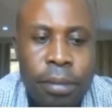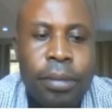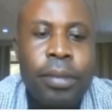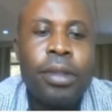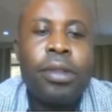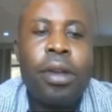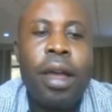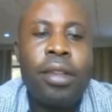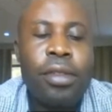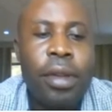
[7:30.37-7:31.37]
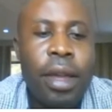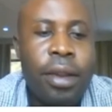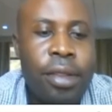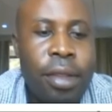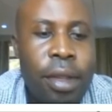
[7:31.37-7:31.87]
So as you can
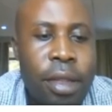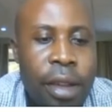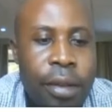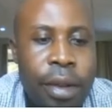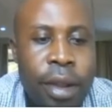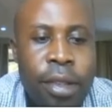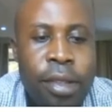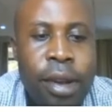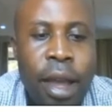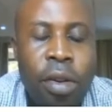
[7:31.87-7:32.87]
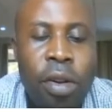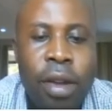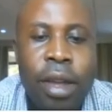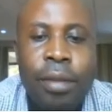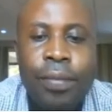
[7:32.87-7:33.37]
see, the query is now
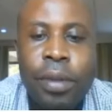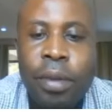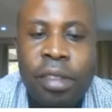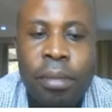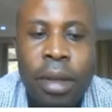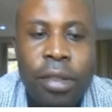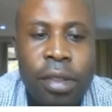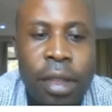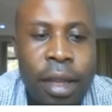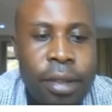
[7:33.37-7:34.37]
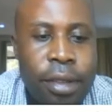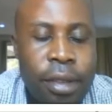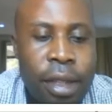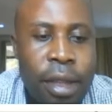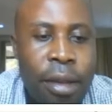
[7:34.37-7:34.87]
okay, which means that
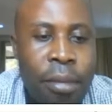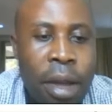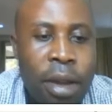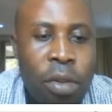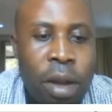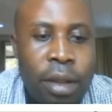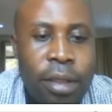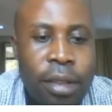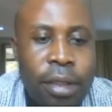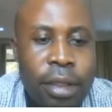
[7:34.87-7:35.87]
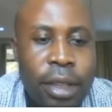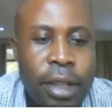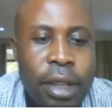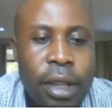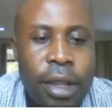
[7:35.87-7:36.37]
the command worked.
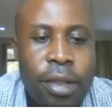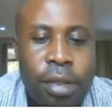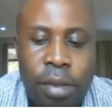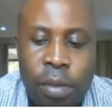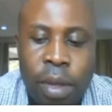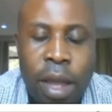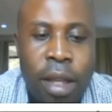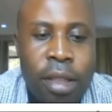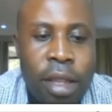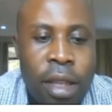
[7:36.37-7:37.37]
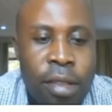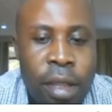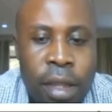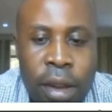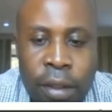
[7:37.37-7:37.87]
So we add a
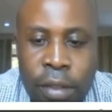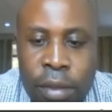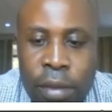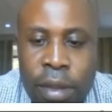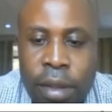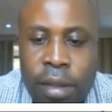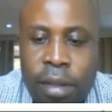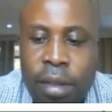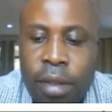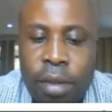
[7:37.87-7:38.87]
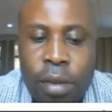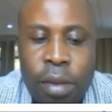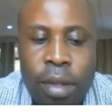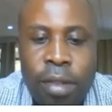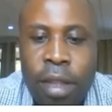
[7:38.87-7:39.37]
second student who
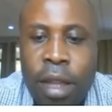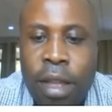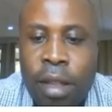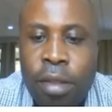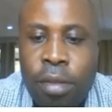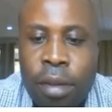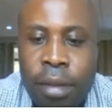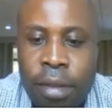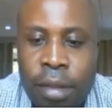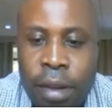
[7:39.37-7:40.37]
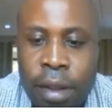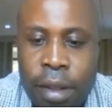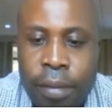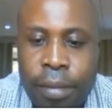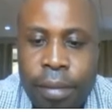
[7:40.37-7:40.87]
is aged 23,
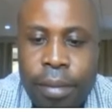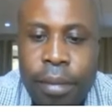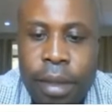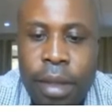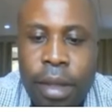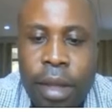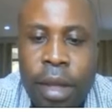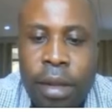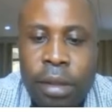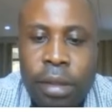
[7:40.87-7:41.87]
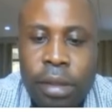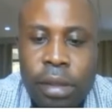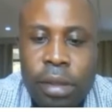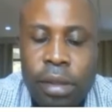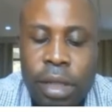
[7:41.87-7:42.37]
and
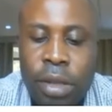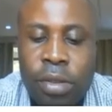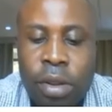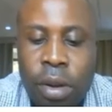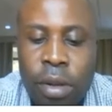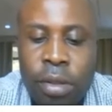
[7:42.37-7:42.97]
she's called